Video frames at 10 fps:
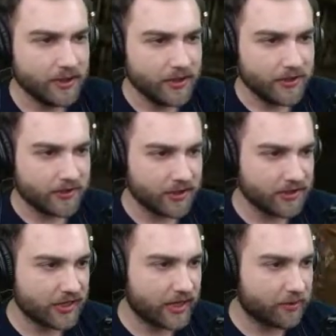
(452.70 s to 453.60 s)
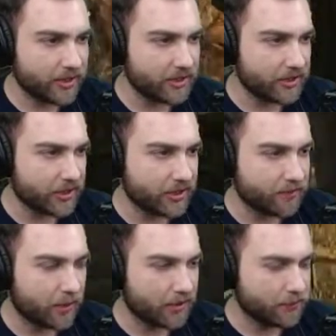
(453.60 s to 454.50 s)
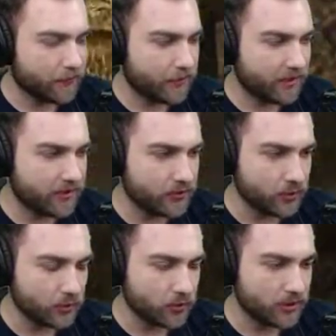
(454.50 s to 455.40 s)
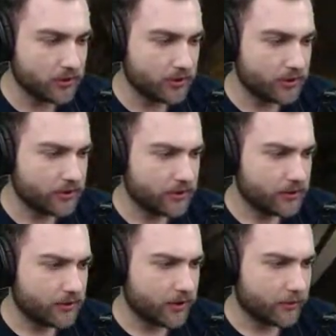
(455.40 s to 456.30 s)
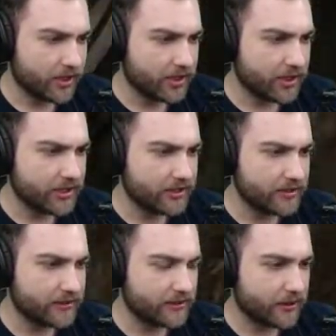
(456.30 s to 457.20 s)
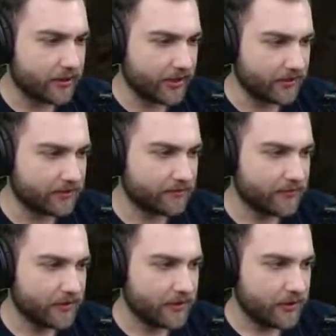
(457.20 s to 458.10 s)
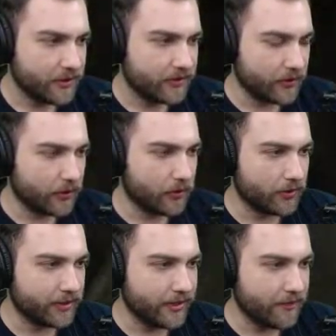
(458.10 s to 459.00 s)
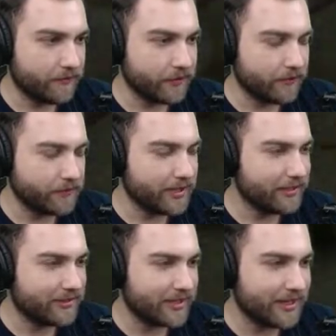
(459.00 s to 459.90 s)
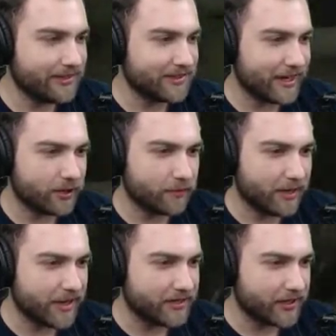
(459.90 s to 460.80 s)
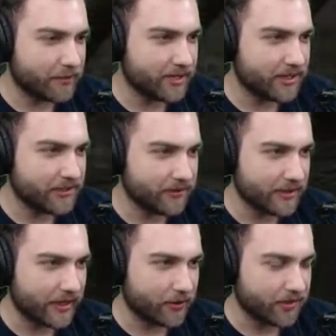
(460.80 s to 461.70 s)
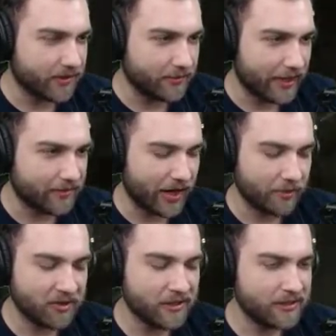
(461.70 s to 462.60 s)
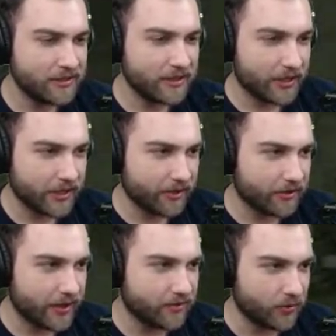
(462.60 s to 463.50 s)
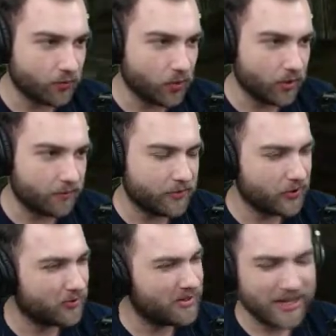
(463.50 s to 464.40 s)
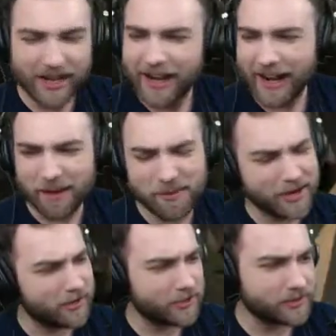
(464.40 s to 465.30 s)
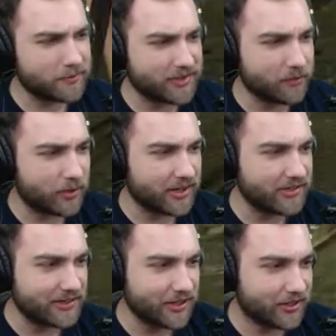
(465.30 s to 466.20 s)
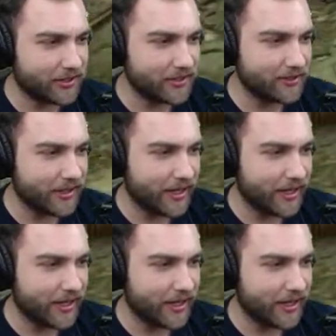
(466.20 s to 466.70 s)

So this guy right here, it's possible for us to, am I gonna get it? Nice. So if you getting staggered by that dynamite is something that will sometimes happen, and other times it won't though. I'm not 100% where I stand on it. I